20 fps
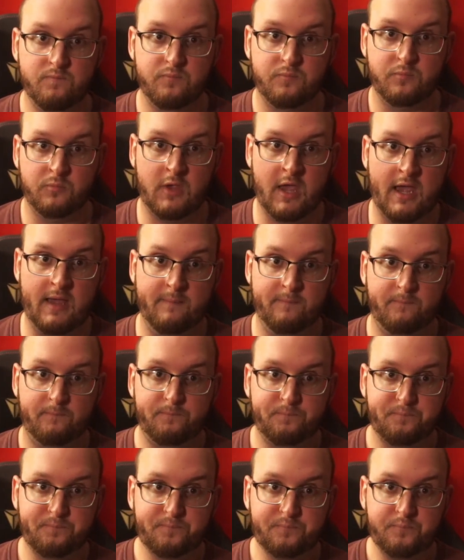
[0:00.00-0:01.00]
okay
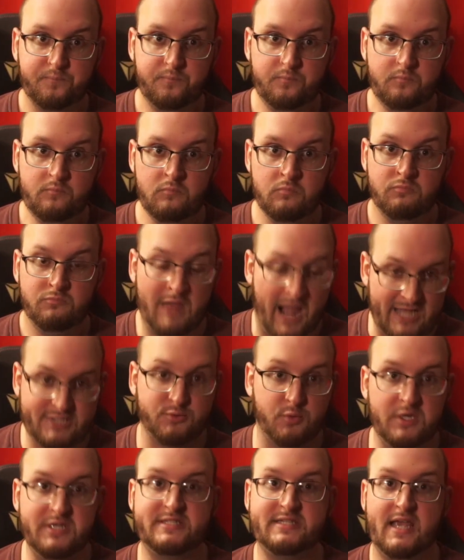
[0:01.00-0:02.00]
that's
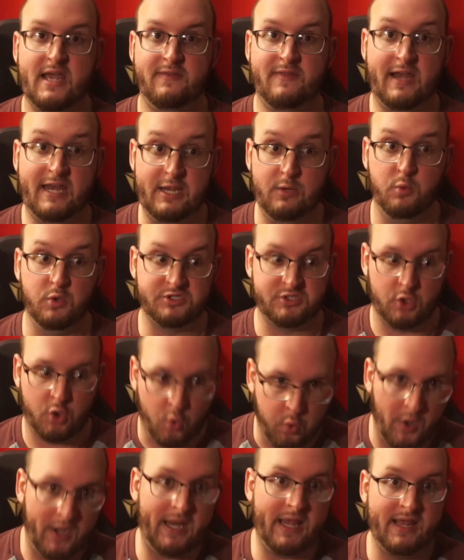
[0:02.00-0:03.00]
what he said that he was
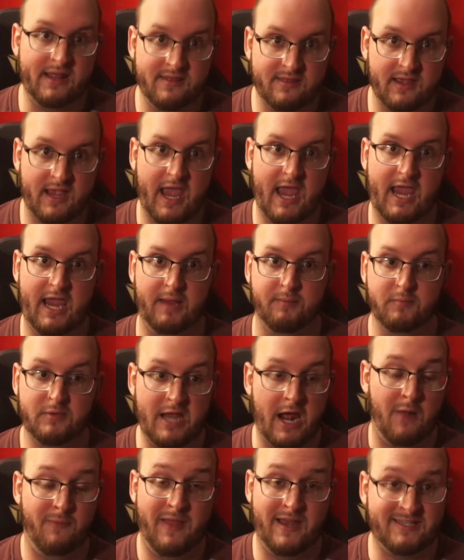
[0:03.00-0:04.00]
quitting the game
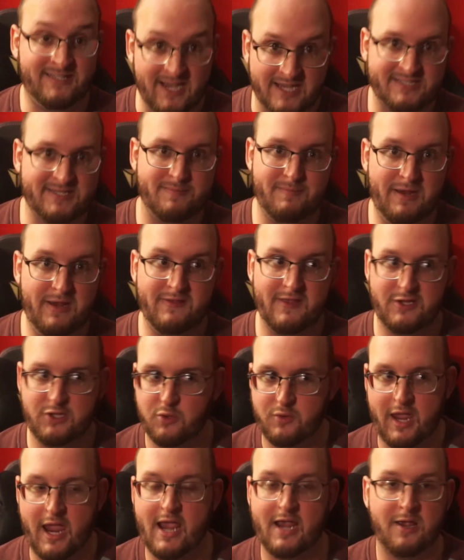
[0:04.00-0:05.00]
now that doesn't mean that you
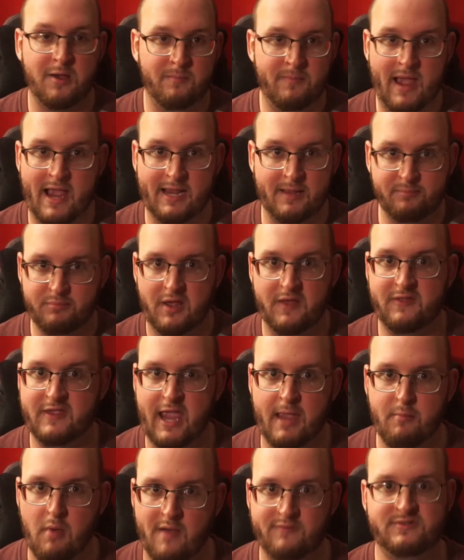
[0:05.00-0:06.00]
can't come back and play the
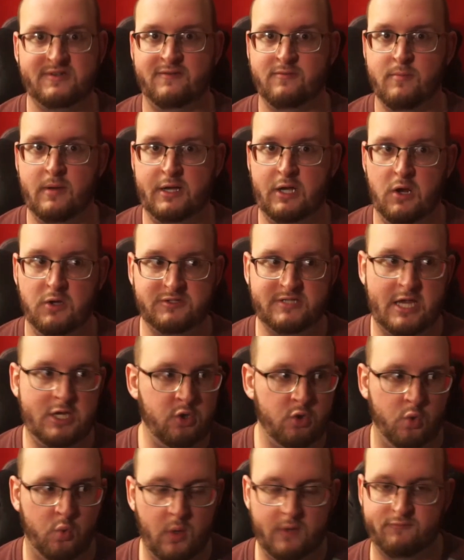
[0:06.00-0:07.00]
game obviously everybody knows that you
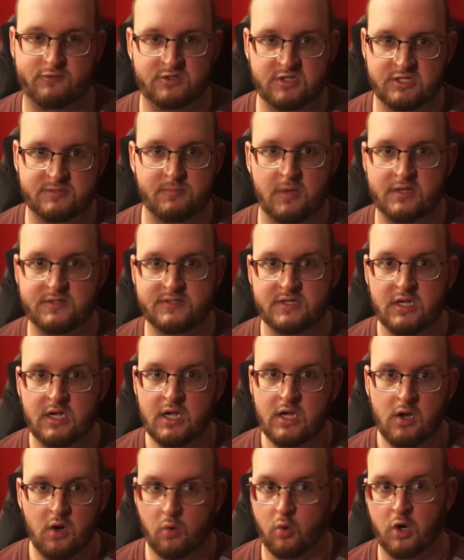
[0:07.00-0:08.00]
can quit for six months
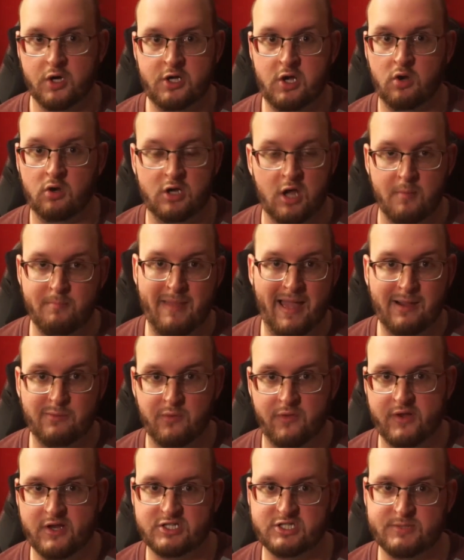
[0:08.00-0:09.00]
or a year come back when
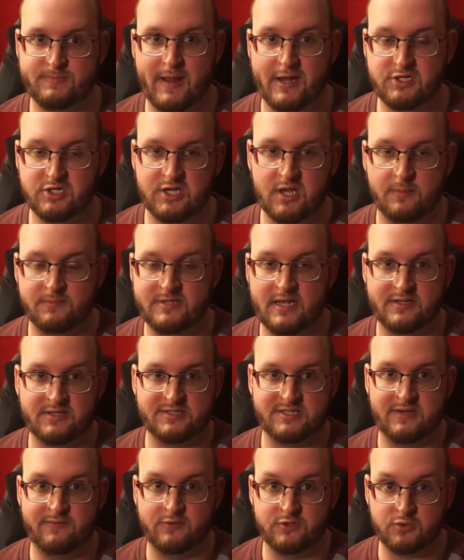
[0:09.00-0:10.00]
the next expansion comes out to
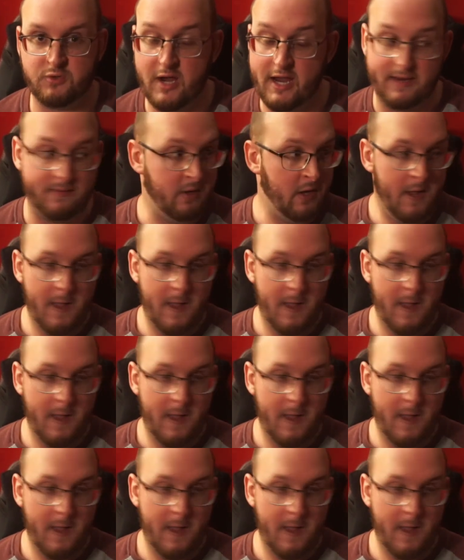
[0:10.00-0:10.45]
see if it's great